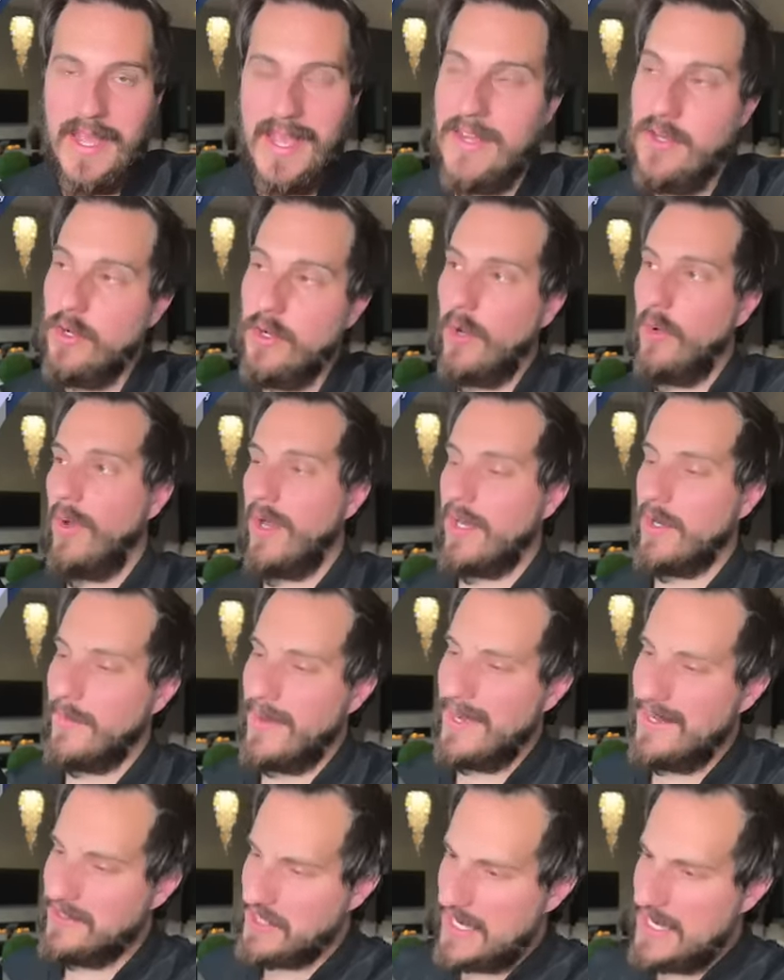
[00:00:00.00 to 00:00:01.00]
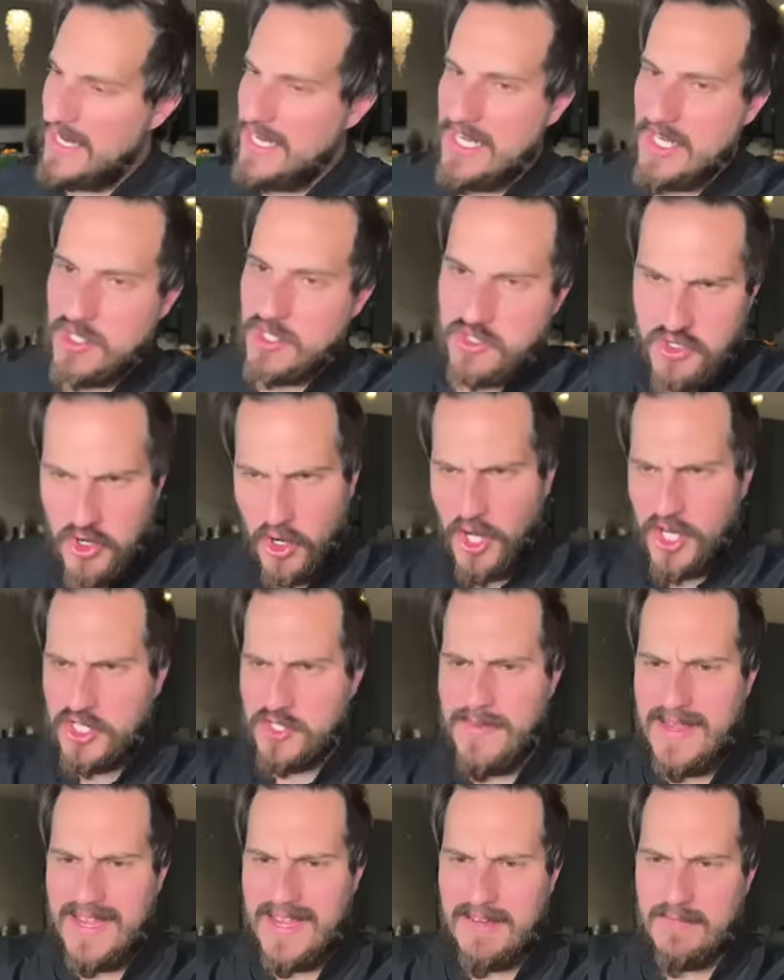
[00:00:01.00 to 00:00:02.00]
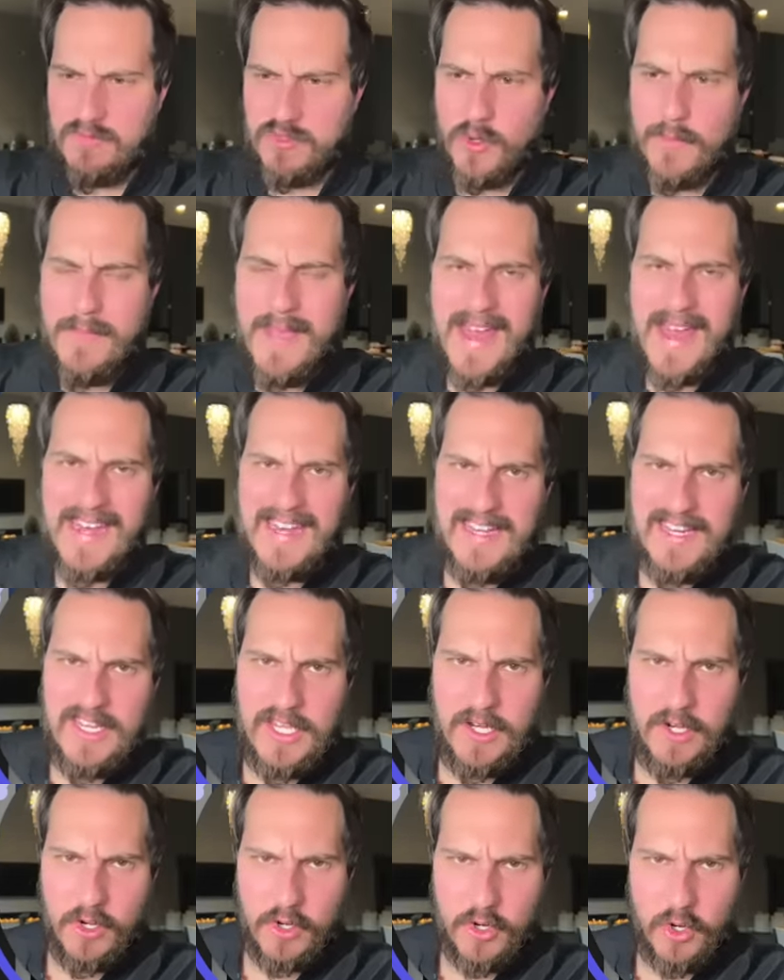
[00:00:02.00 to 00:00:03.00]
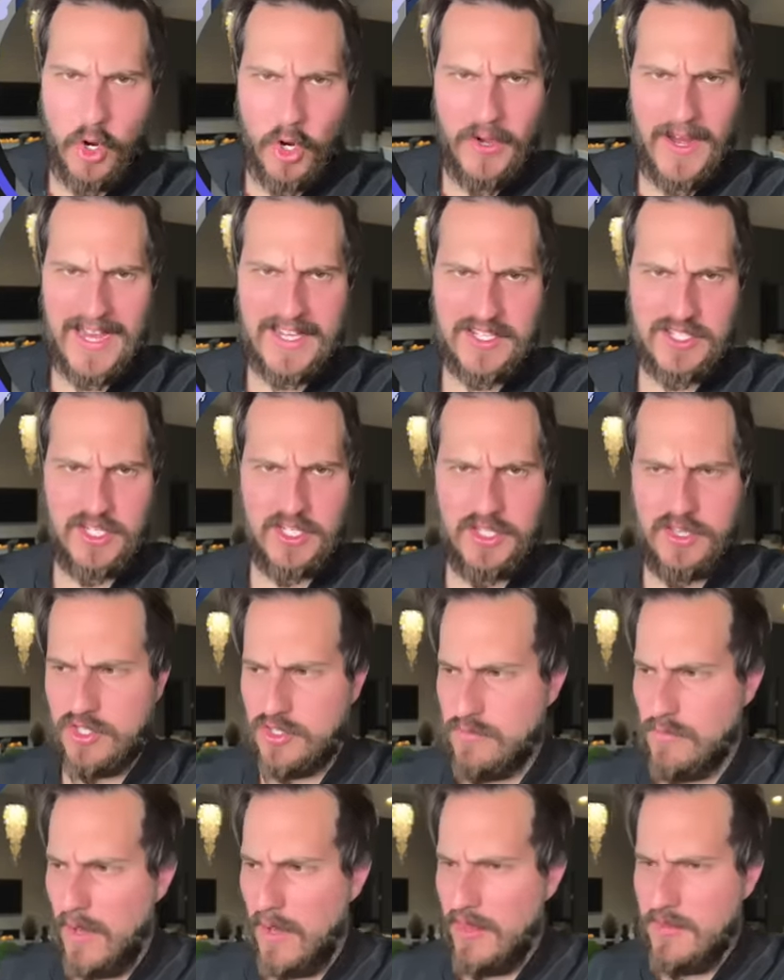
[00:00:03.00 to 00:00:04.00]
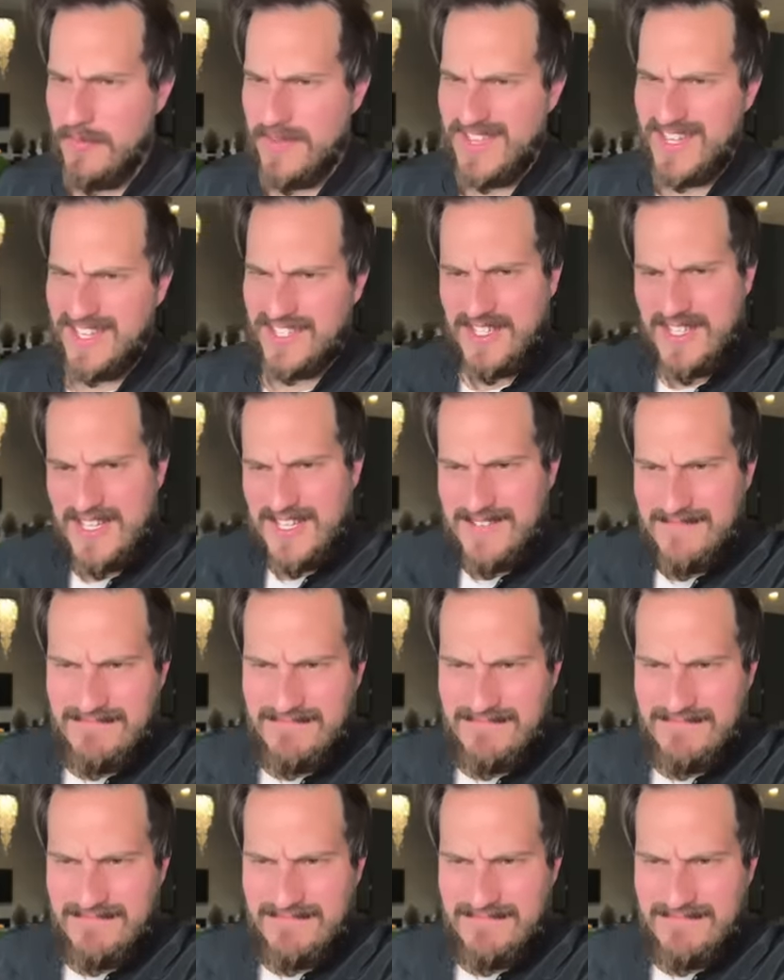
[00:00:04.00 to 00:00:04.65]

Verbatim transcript: And you don't walk around and say, gosh, man, so mad I didn't get in a car accident this month because,